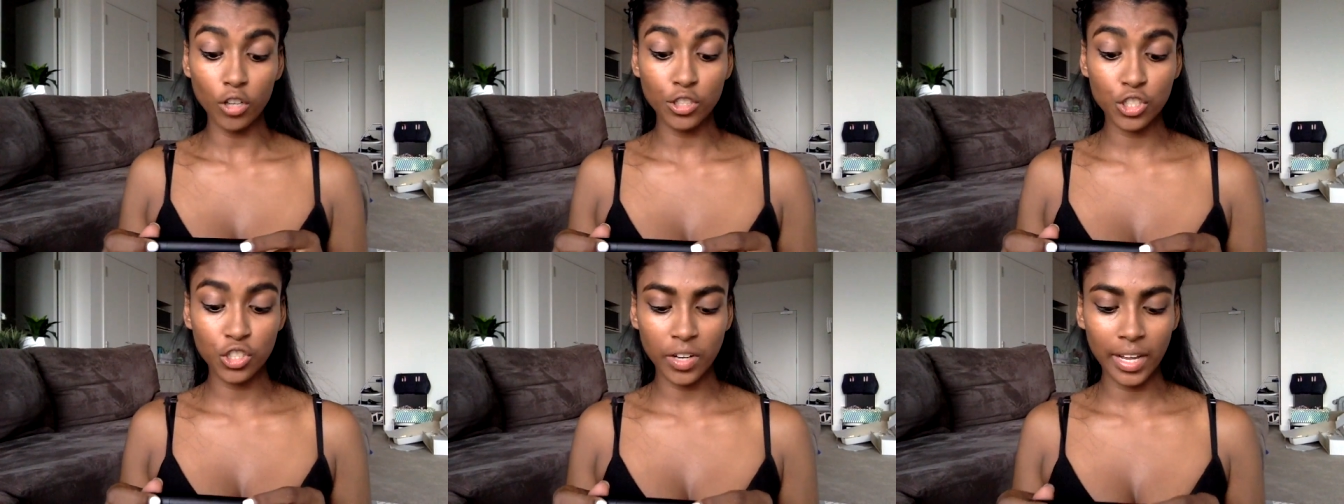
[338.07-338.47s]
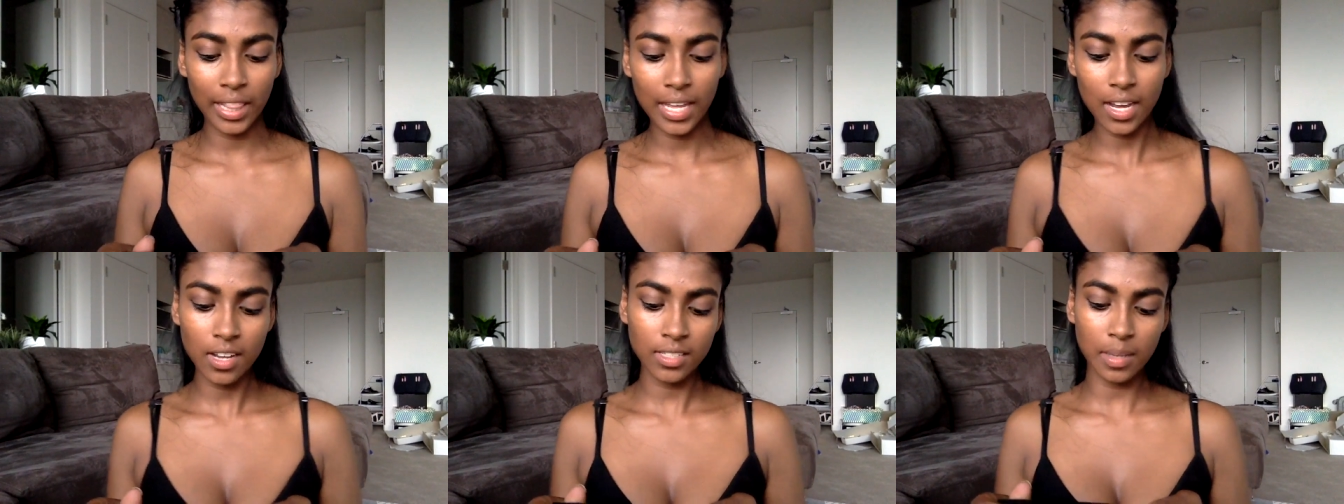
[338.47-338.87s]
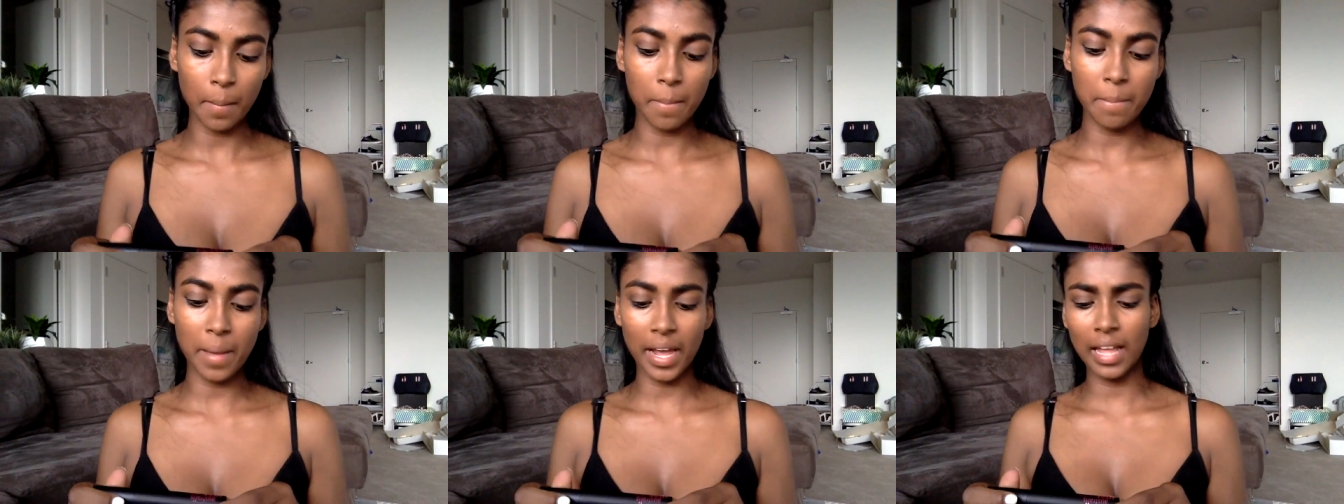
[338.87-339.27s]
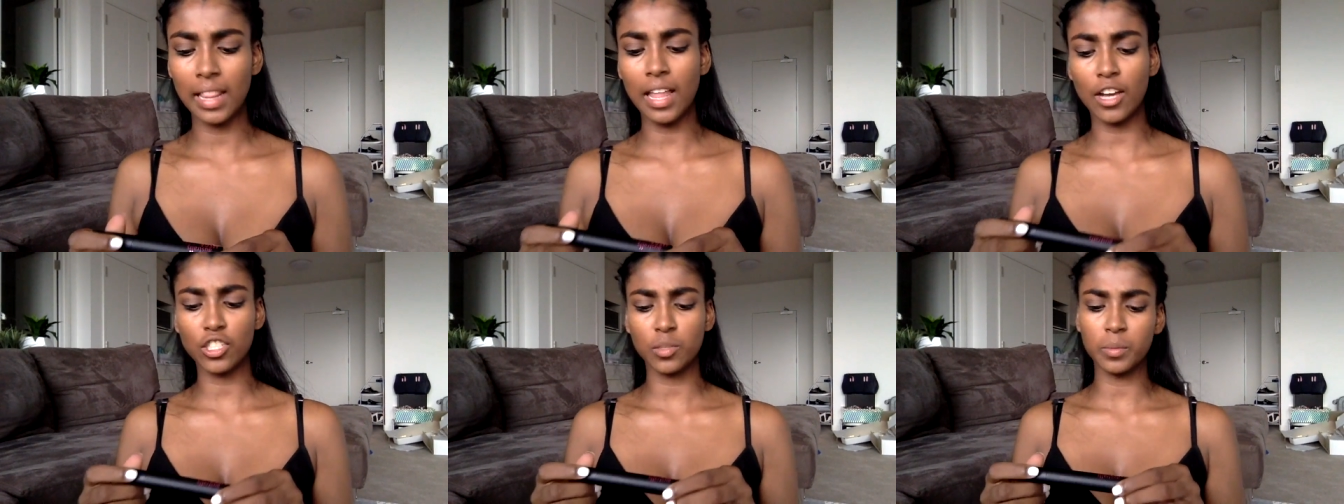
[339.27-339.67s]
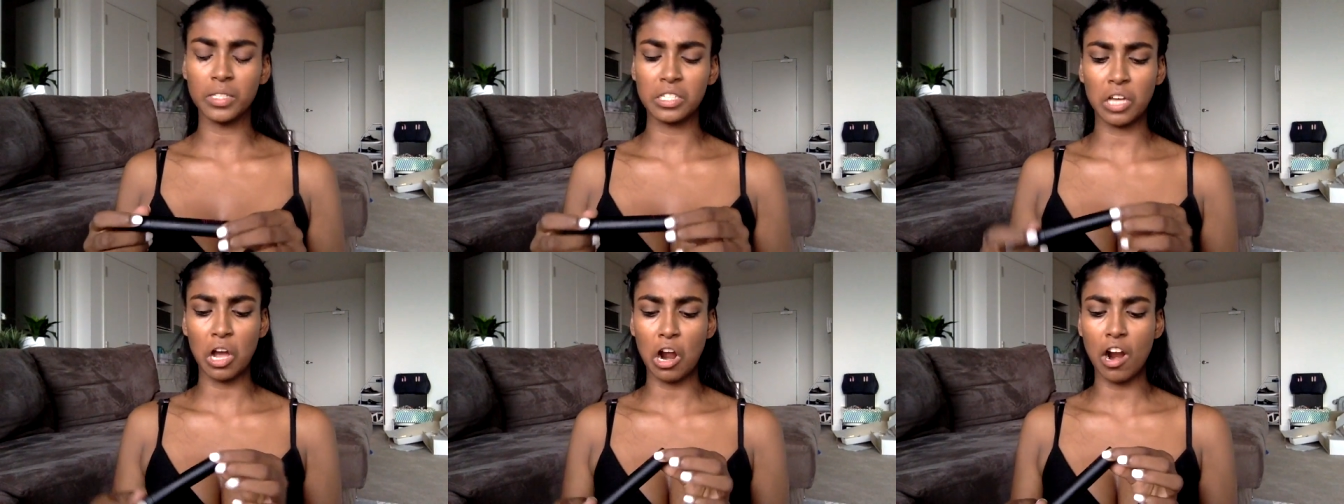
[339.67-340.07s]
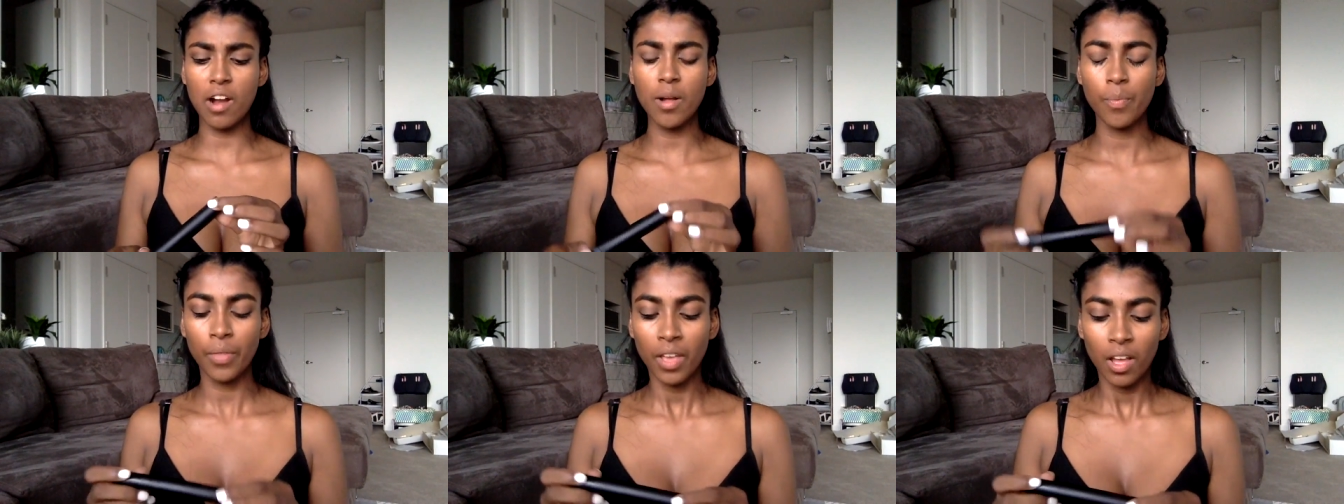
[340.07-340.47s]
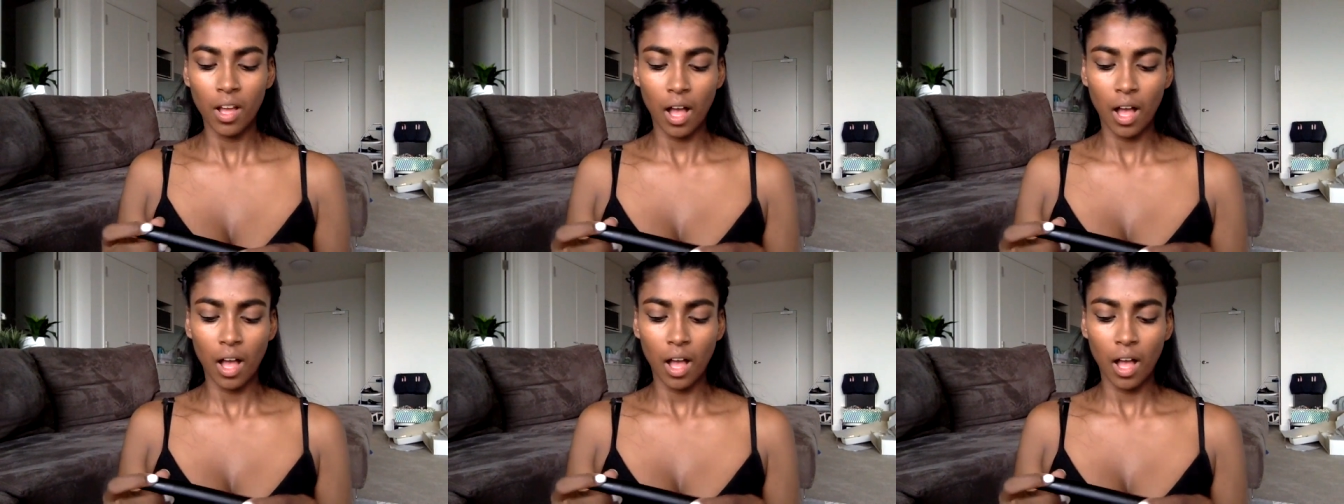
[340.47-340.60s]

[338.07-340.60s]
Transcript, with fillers: Australia's Mega Lash Mascara.